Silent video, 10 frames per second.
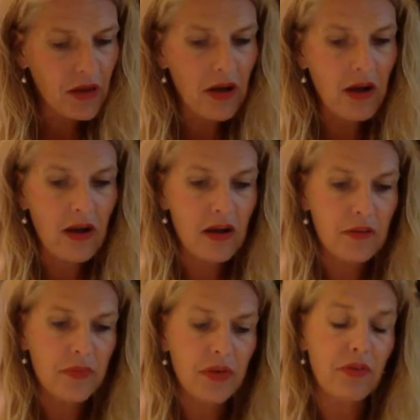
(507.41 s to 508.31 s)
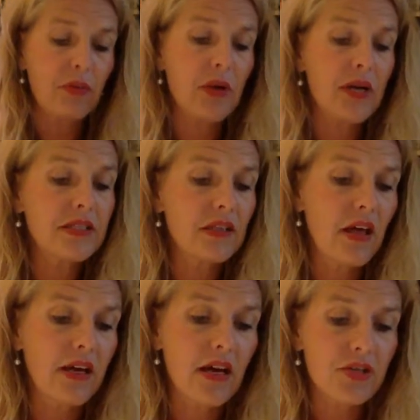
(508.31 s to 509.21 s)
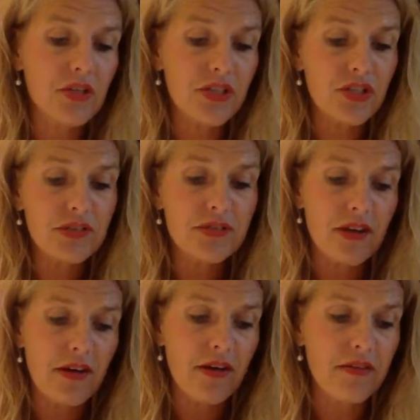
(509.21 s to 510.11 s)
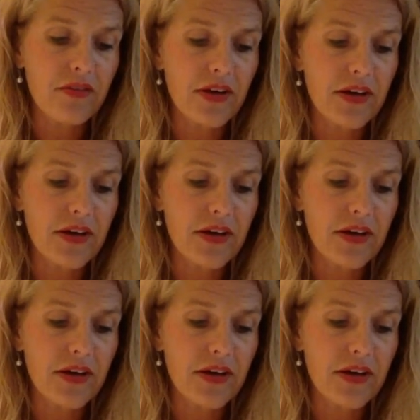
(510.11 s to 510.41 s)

You know, there was a lot of contradictions of,